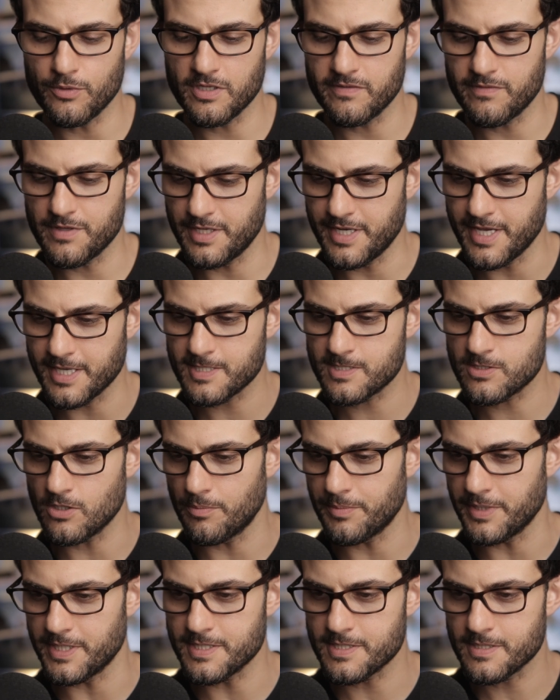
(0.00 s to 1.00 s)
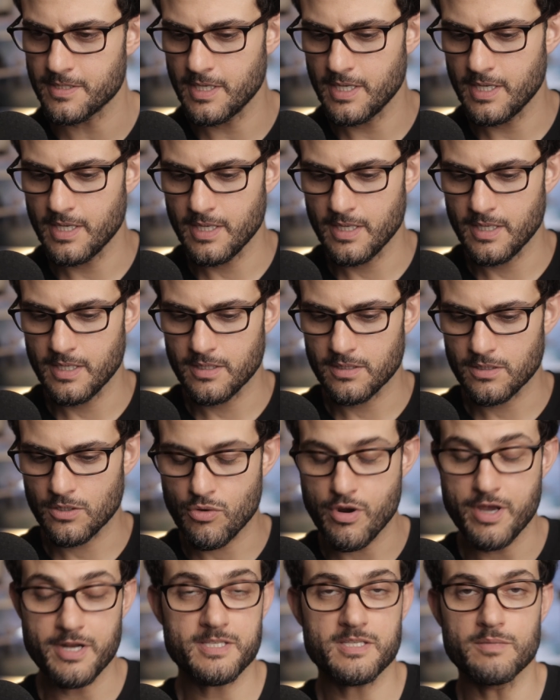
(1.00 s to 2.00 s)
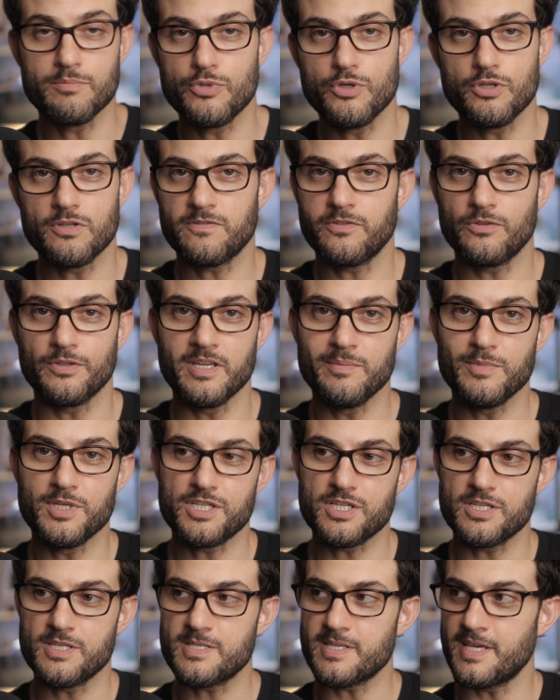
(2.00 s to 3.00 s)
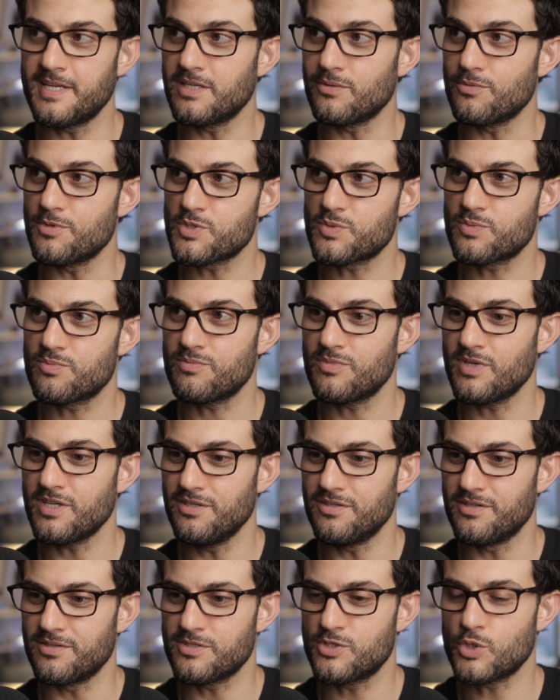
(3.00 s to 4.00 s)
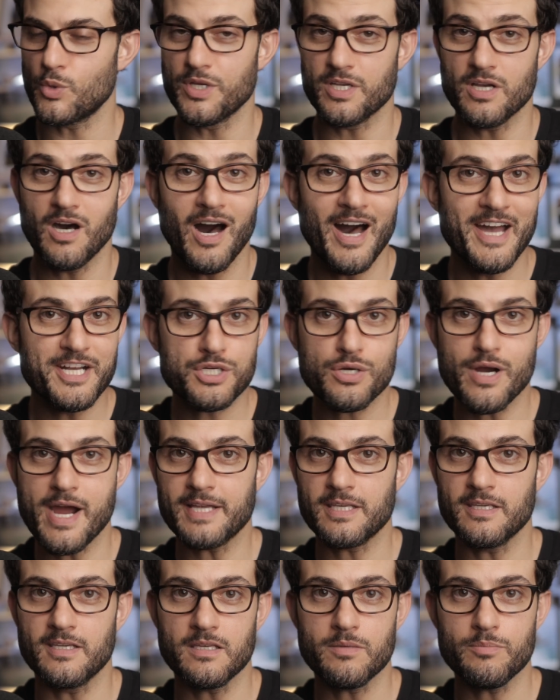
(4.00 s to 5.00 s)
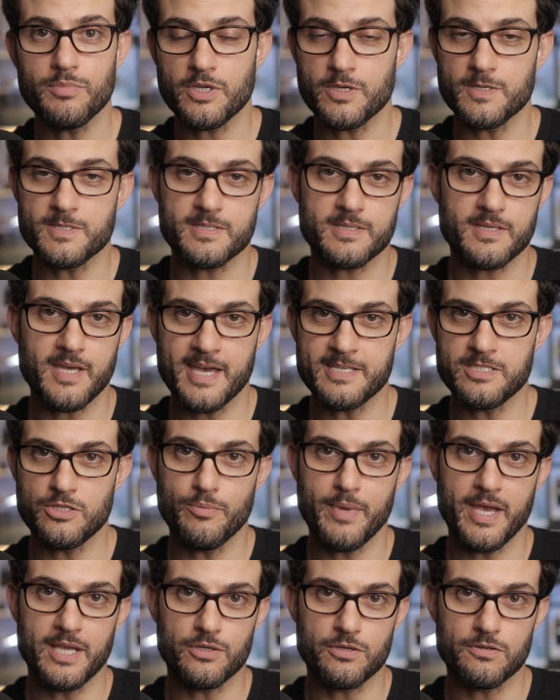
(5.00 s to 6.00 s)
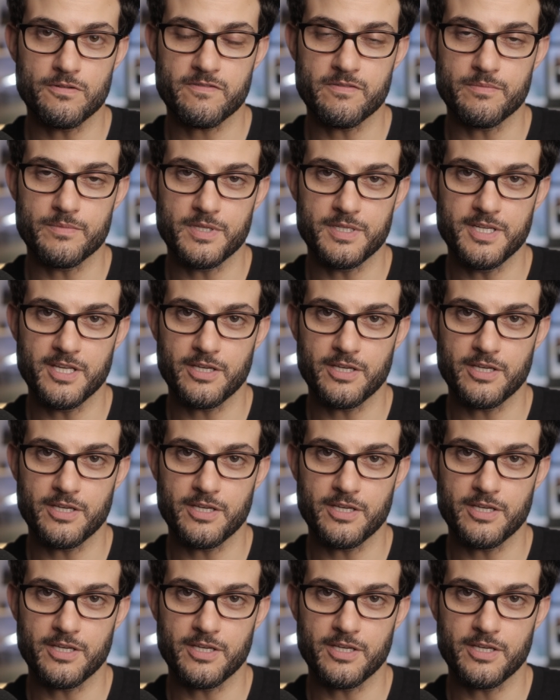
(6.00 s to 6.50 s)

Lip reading: whatever the next stop is, created some beautiful images. And it was, doing eye tracking because, as you may know from the